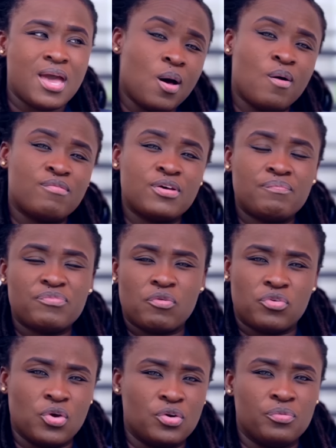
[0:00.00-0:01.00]
However,
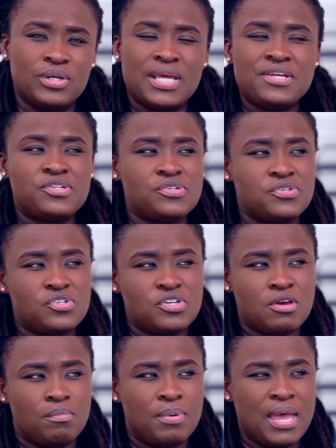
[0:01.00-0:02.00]
if you're in a relationship,